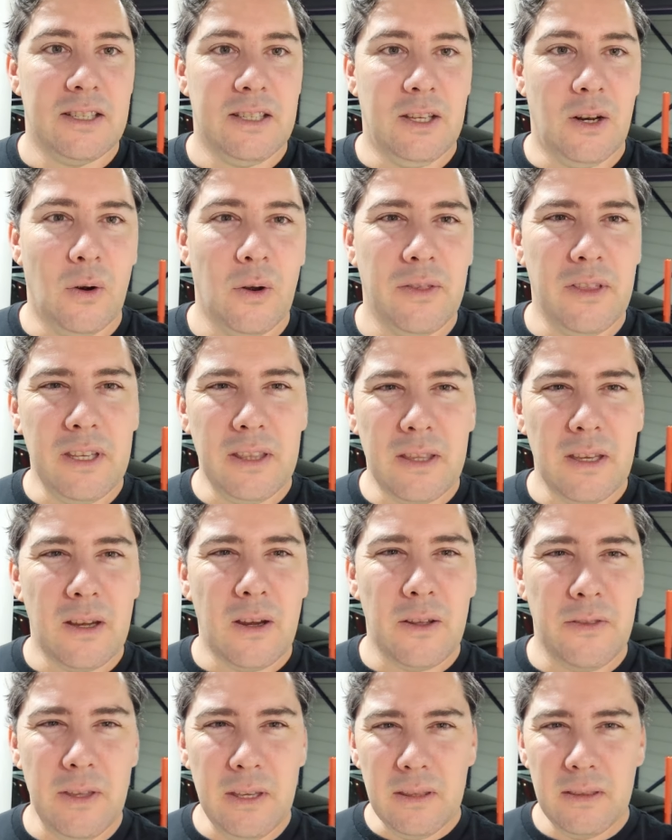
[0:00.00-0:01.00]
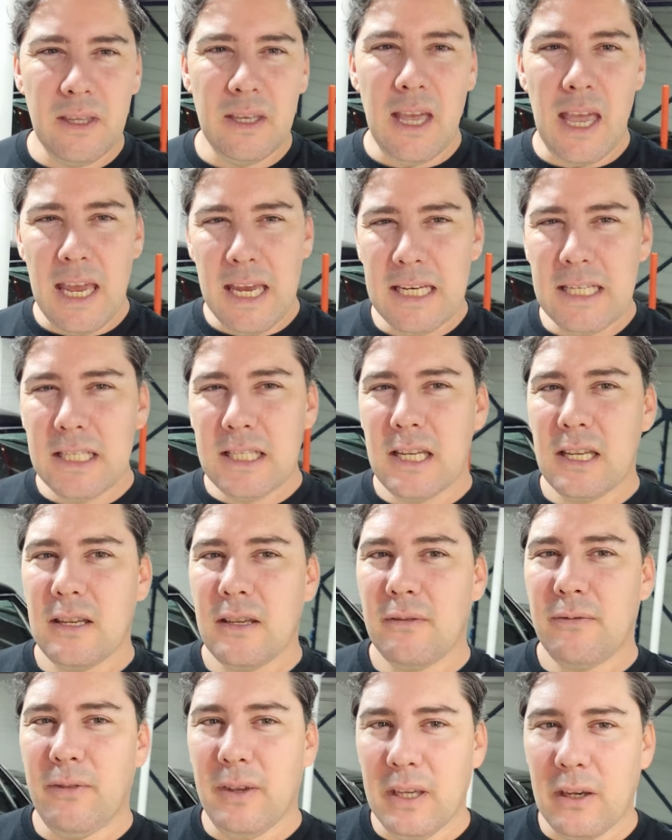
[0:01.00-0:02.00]
You know, I think that I think the end
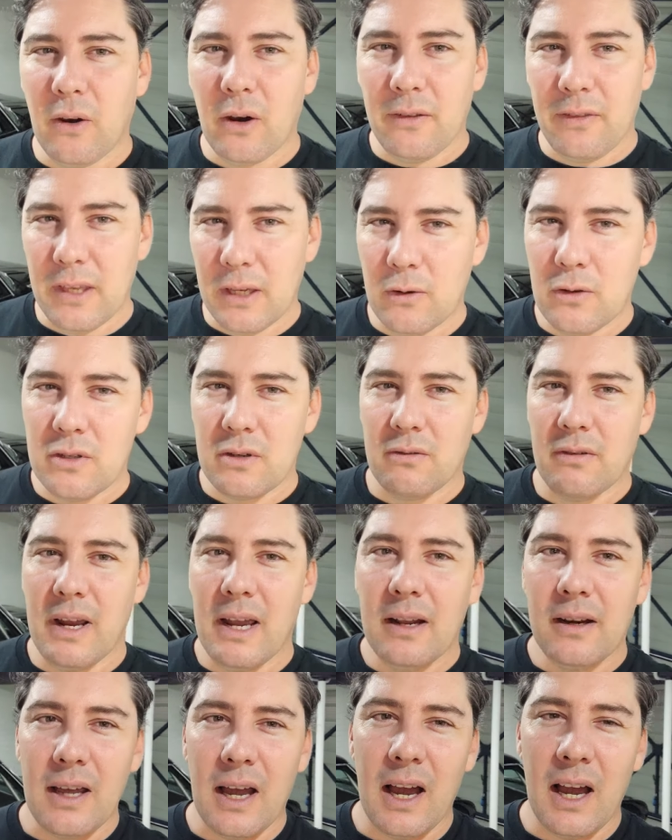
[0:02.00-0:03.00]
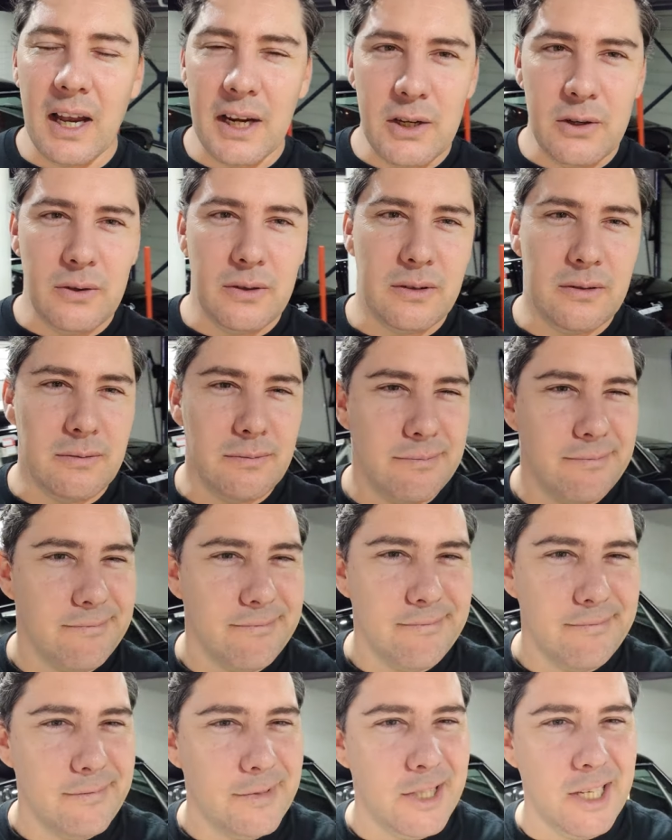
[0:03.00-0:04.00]
figure I think was around 100 and
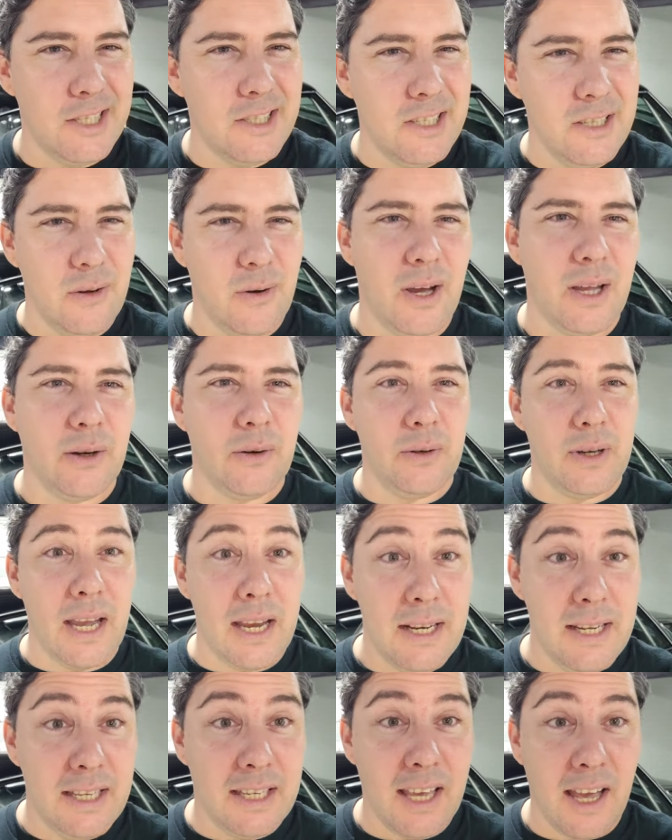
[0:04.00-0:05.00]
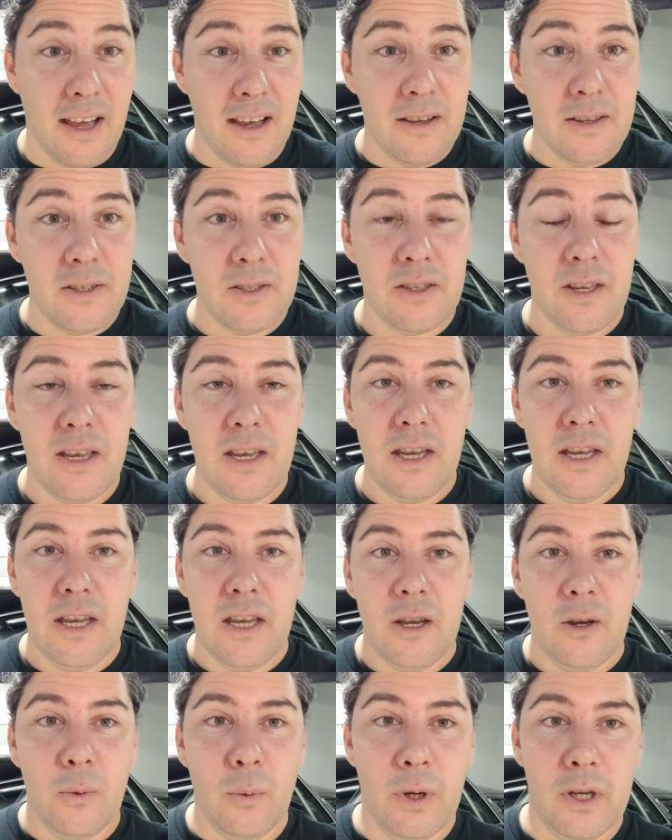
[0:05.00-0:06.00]
60 to 180 cars,
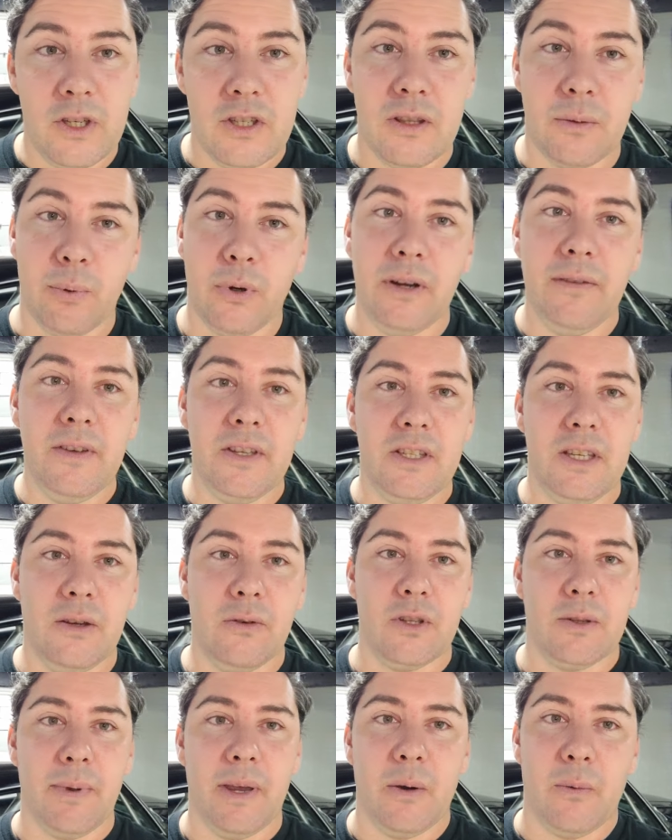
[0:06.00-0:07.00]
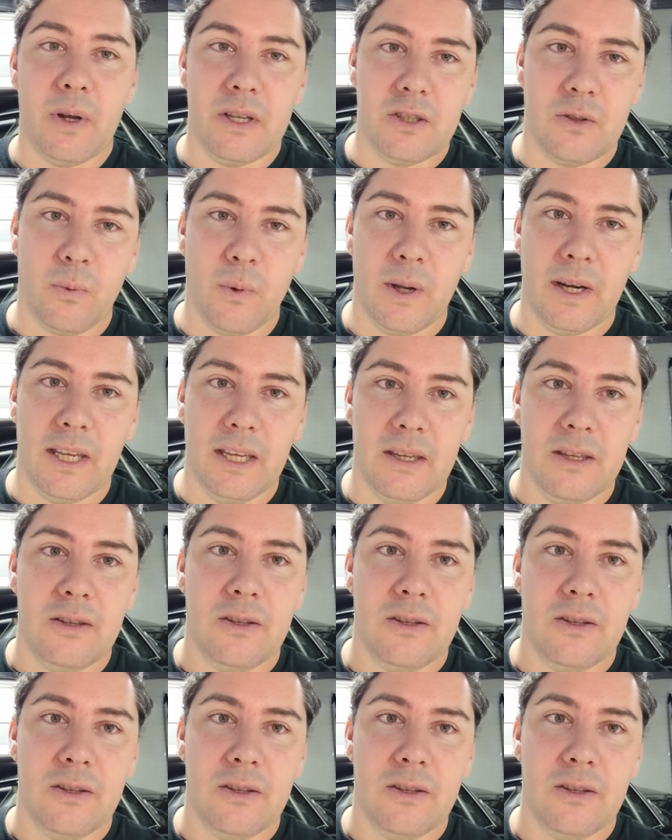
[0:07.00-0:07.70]
which the previous year was about 120.